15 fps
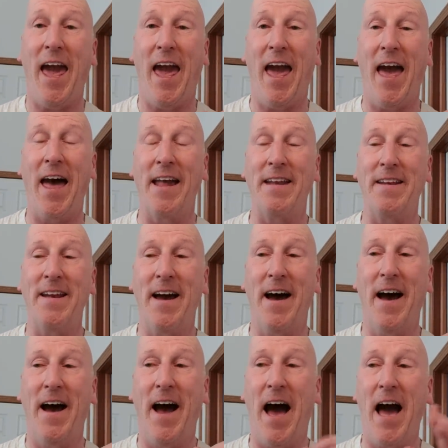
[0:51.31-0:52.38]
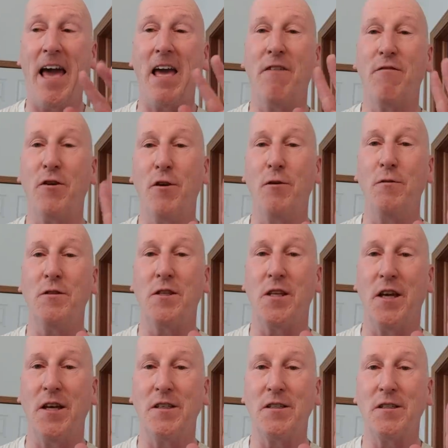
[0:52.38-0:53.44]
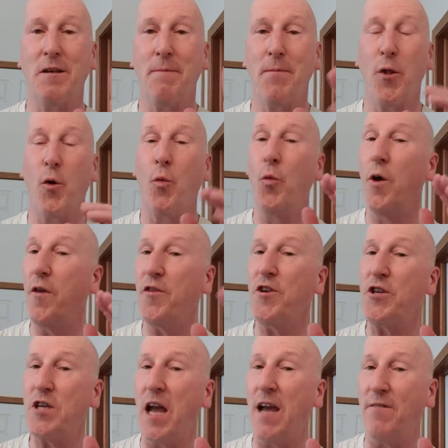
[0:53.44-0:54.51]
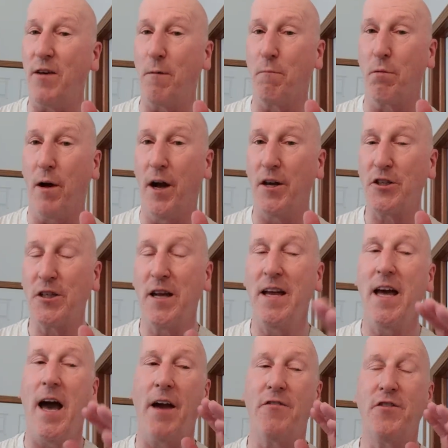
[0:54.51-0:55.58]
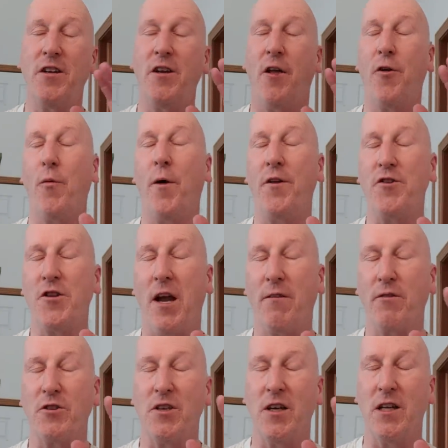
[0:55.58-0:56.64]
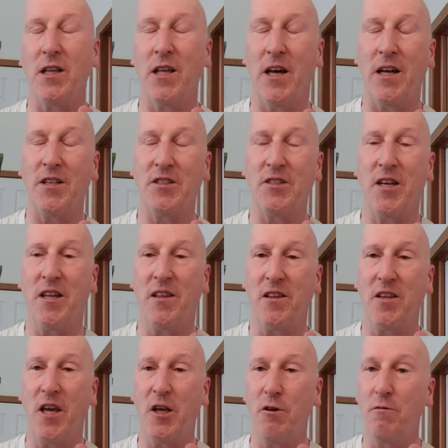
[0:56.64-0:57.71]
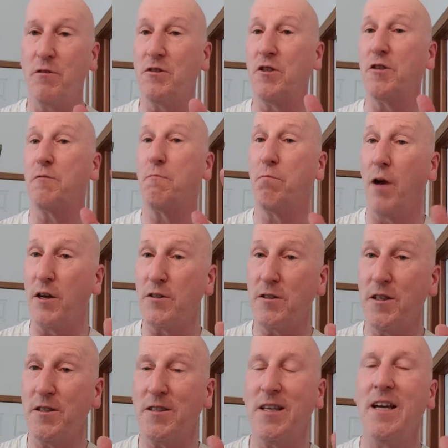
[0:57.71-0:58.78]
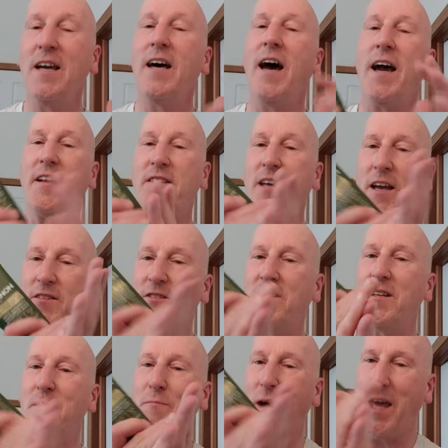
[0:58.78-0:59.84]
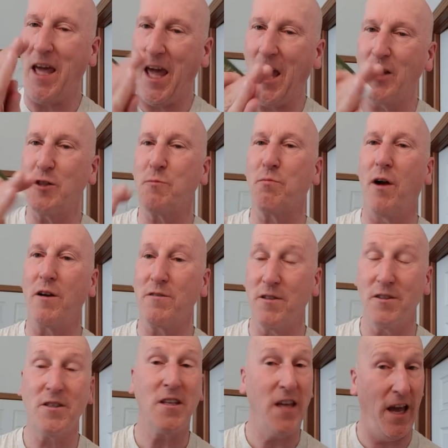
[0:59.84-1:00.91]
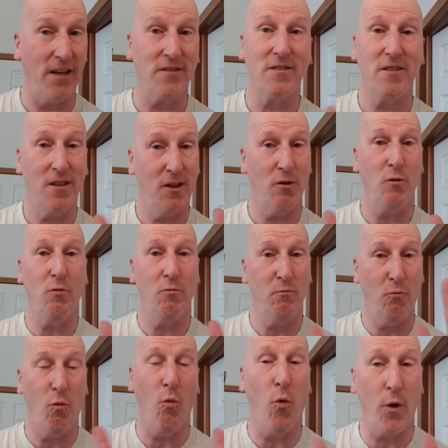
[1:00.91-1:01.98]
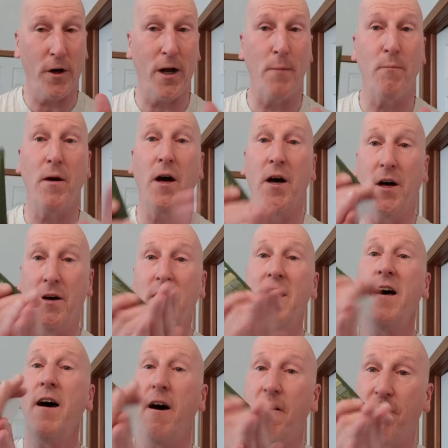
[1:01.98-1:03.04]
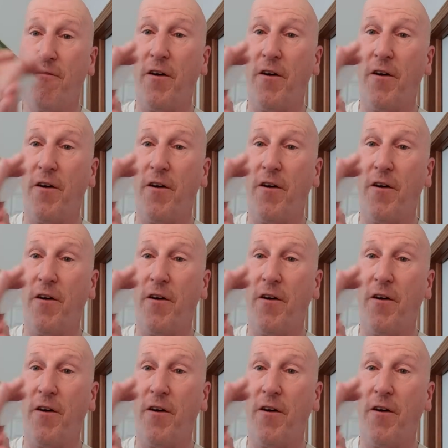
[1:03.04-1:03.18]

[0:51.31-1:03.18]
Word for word: And uh, I have used this with a shaving brush. I've seen other wet shavers online say that they use this brushless. I tested in my hands brushless. Yes, it'll work up a, a